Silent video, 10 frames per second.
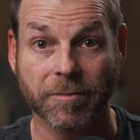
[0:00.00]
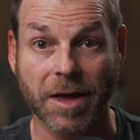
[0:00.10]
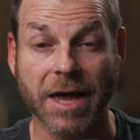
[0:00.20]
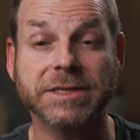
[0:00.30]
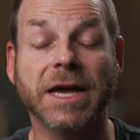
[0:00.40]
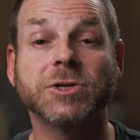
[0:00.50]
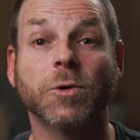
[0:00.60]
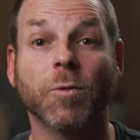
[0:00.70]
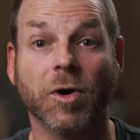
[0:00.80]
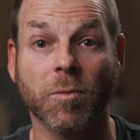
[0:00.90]
and tend to
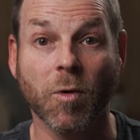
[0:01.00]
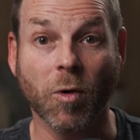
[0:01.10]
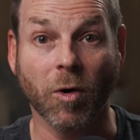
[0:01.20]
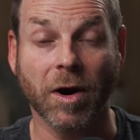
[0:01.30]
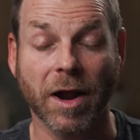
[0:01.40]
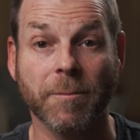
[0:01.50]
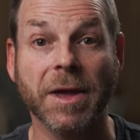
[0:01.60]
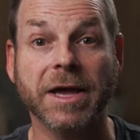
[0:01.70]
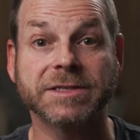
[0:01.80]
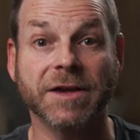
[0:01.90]
work more
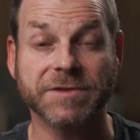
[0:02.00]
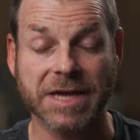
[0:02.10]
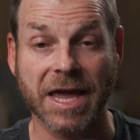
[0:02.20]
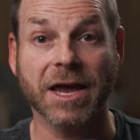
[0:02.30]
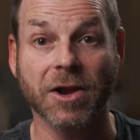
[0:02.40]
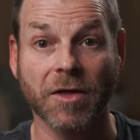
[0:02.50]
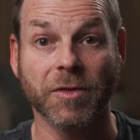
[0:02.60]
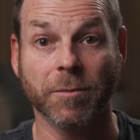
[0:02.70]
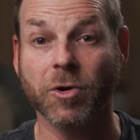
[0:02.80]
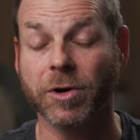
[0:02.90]
because they've taken on
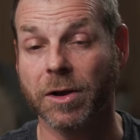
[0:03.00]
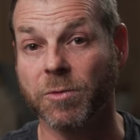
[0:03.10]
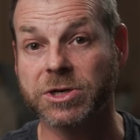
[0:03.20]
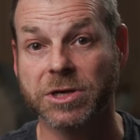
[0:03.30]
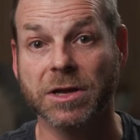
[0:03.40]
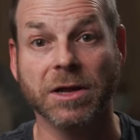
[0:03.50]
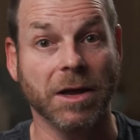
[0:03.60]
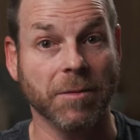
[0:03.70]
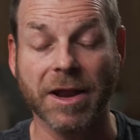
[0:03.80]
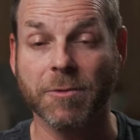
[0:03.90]
the burden, which
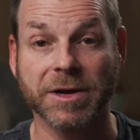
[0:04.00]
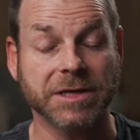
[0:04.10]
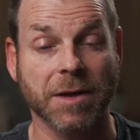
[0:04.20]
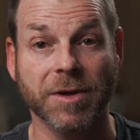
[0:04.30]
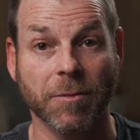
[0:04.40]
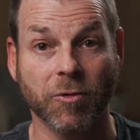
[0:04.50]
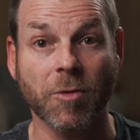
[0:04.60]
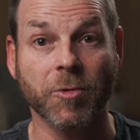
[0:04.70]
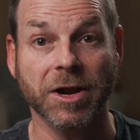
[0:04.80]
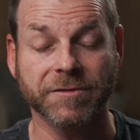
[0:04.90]
in many ways can be
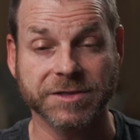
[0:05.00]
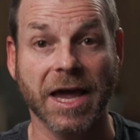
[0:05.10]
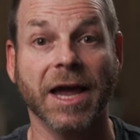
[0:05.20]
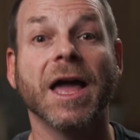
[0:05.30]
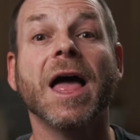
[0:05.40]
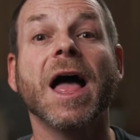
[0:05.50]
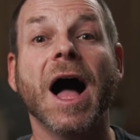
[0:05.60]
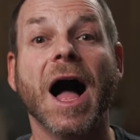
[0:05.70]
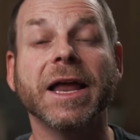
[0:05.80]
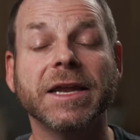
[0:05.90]
appropriate of saying,
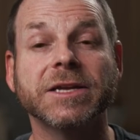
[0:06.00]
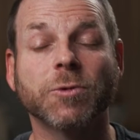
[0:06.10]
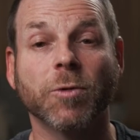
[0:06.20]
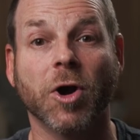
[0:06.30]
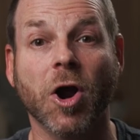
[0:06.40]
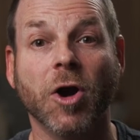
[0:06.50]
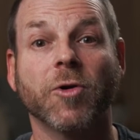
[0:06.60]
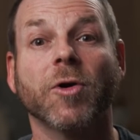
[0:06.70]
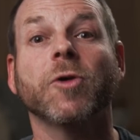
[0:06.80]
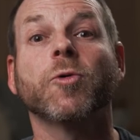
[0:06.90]
I need to work
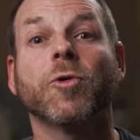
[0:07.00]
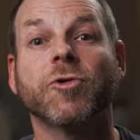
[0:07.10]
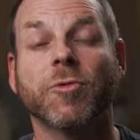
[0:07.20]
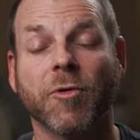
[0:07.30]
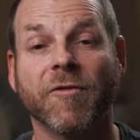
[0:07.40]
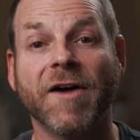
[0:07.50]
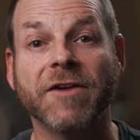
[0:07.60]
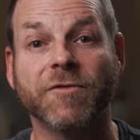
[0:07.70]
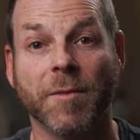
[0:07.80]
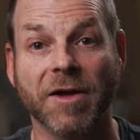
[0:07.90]
harder in order to
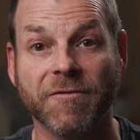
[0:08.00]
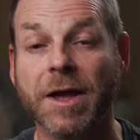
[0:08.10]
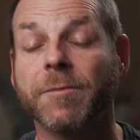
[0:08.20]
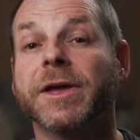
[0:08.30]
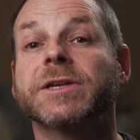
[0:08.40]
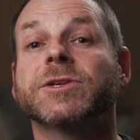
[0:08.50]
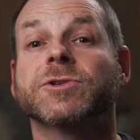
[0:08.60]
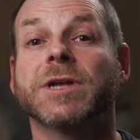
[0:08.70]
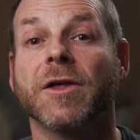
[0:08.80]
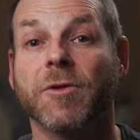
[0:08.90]
provide for my family because
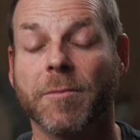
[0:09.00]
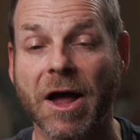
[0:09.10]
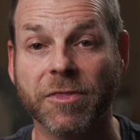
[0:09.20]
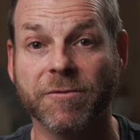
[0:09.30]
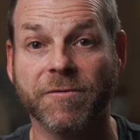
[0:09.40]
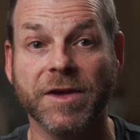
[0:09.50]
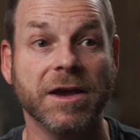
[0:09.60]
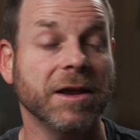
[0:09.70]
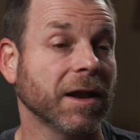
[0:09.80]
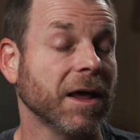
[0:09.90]
there's another mouth to
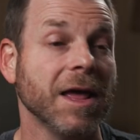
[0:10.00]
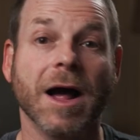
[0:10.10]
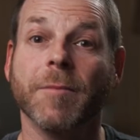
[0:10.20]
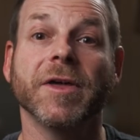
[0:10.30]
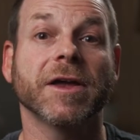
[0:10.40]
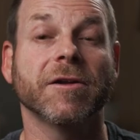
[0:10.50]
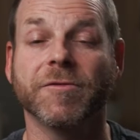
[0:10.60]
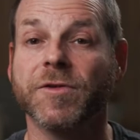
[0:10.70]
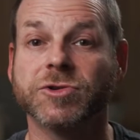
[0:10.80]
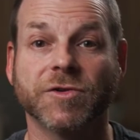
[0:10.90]
feed, and I'm thinking of the
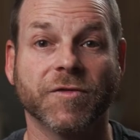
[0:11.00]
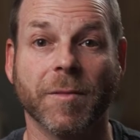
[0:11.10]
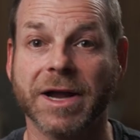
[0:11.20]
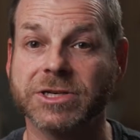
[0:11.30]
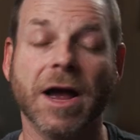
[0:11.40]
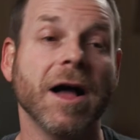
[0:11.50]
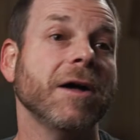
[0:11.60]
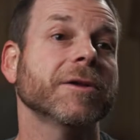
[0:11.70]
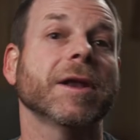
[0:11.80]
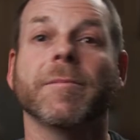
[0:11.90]
future for my
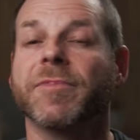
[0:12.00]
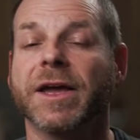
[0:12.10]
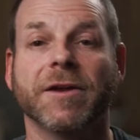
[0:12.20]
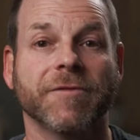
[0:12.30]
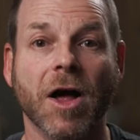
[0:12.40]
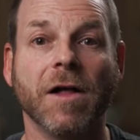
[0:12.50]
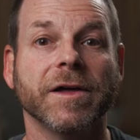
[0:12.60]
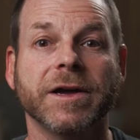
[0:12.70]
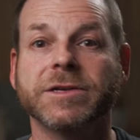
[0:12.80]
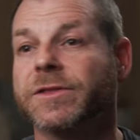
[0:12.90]
child, and I'm thinking of
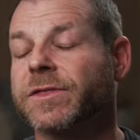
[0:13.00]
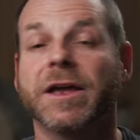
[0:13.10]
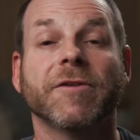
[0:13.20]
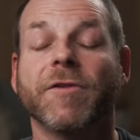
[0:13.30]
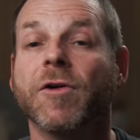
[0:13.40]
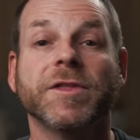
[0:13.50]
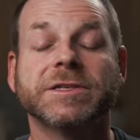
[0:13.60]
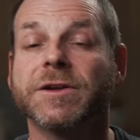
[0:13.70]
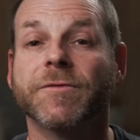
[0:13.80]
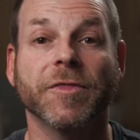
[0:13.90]
college, and thinking of all
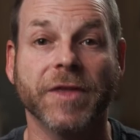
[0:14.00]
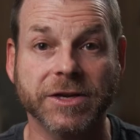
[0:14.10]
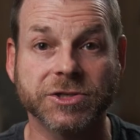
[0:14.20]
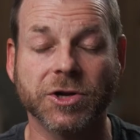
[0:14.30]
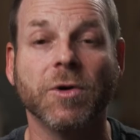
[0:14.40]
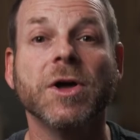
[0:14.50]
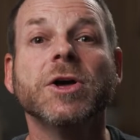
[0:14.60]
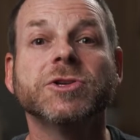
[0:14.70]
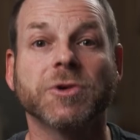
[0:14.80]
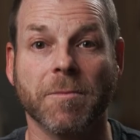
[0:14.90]
these different things. So
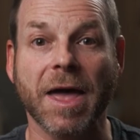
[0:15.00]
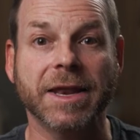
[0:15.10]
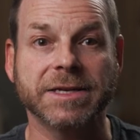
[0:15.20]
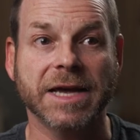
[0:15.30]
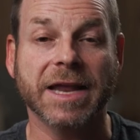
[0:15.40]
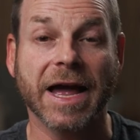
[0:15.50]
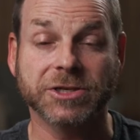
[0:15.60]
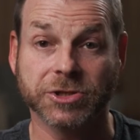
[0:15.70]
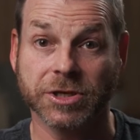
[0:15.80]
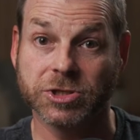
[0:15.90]
men tend to
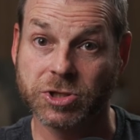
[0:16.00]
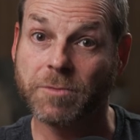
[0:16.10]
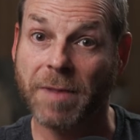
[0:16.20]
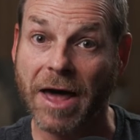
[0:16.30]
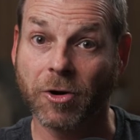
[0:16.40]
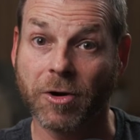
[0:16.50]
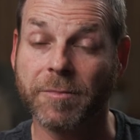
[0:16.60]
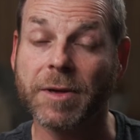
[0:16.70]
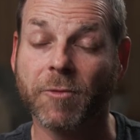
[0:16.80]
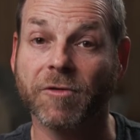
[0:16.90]
actually do better and
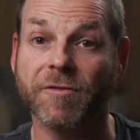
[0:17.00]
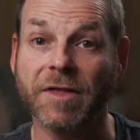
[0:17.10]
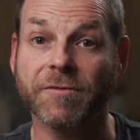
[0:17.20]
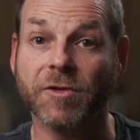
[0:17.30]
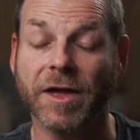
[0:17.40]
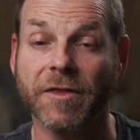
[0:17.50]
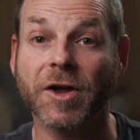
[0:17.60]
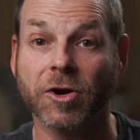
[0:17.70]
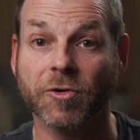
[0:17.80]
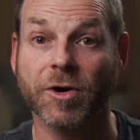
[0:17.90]
be more faithful in
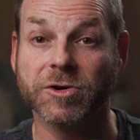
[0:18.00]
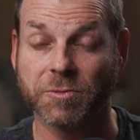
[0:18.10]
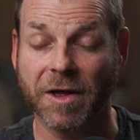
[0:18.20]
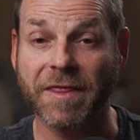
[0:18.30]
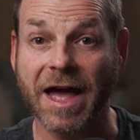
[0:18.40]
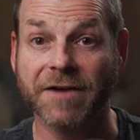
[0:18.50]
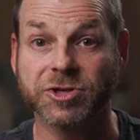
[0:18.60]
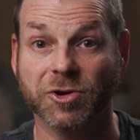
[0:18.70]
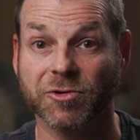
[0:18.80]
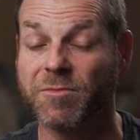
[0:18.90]
their careers when they have
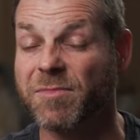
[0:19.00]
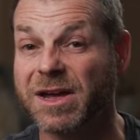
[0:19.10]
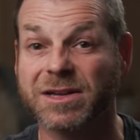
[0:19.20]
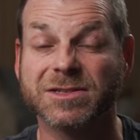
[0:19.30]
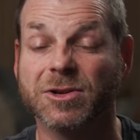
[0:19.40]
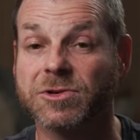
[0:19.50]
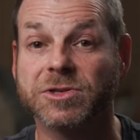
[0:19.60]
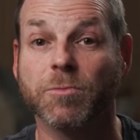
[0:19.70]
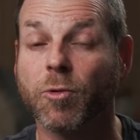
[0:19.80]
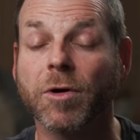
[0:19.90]
children because
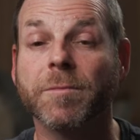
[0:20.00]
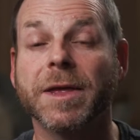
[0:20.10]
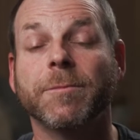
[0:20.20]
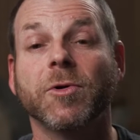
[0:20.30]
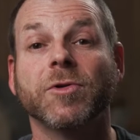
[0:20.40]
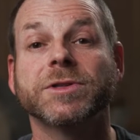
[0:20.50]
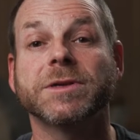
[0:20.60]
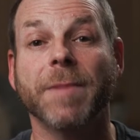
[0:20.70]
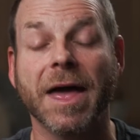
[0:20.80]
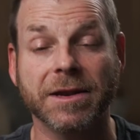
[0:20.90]
there's more people
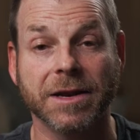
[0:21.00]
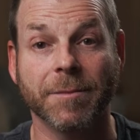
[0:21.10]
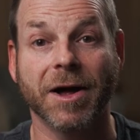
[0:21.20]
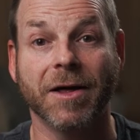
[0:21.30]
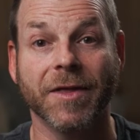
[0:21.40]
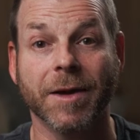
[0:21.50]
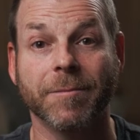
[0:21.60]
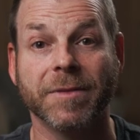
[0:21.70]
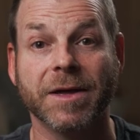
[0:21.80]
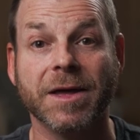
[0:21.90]
depending upon
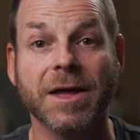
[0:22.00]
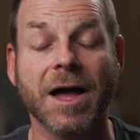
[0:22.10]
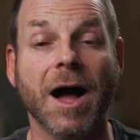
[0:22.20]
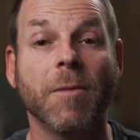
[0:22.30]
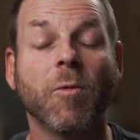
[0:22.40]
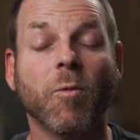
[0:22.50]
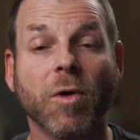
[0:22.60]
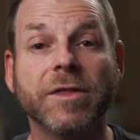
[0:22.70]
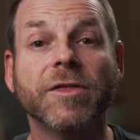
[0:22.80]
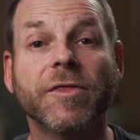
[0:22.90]
them.
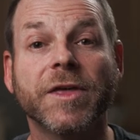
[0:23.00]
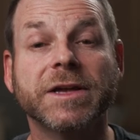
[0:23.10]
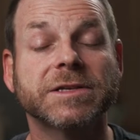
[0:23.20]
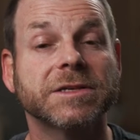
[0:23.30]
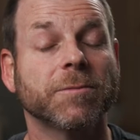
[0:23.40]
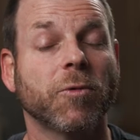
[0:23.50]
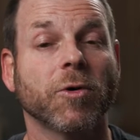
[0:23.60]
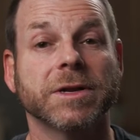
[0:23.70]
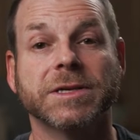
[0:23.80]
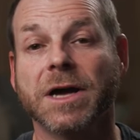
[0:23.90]
One of the things that's
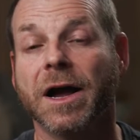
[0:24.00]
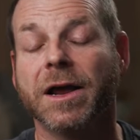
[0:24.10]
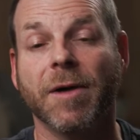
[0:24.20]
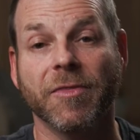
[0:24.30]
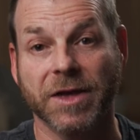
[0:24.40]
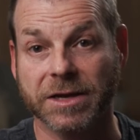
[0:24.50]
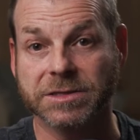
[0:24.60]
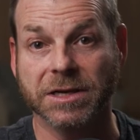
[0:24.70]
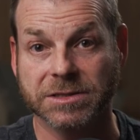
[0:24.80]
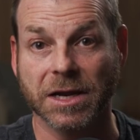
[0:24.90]
important in talking about this,
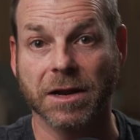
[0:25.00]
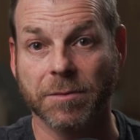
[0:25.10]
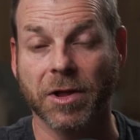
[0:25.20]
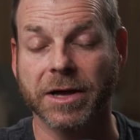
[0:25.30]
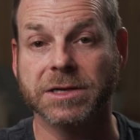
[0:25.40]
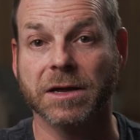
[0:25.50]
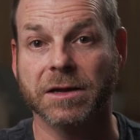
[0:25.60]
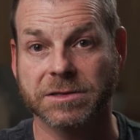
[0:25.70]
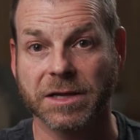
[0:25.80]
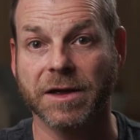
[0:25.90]
and it's going to apply
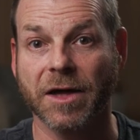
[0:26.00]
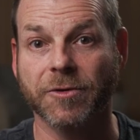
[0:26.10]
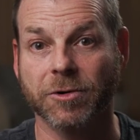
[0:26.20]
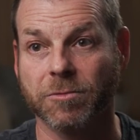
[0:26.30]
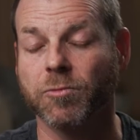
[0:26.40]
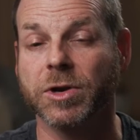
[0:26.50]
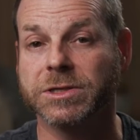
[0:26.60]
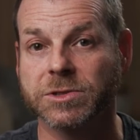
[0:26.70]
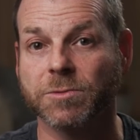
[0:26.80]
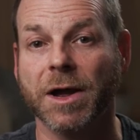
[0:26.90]
to the other
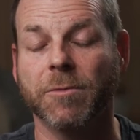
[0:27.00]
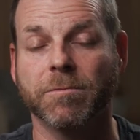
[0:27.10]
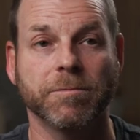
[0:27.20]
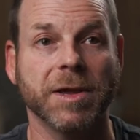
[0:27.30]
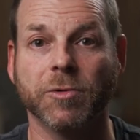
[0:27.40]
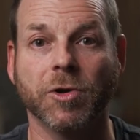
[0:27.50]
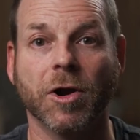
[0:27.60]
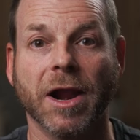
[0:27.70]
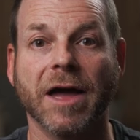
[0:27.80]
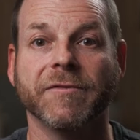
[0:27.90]
reasons why people
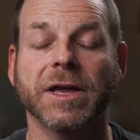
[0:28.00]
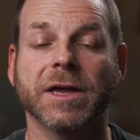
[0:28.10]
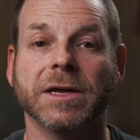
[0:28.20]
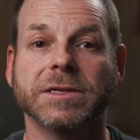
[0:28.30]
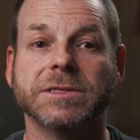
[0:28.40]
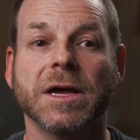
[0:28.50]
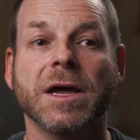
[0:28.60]
aren't having kids,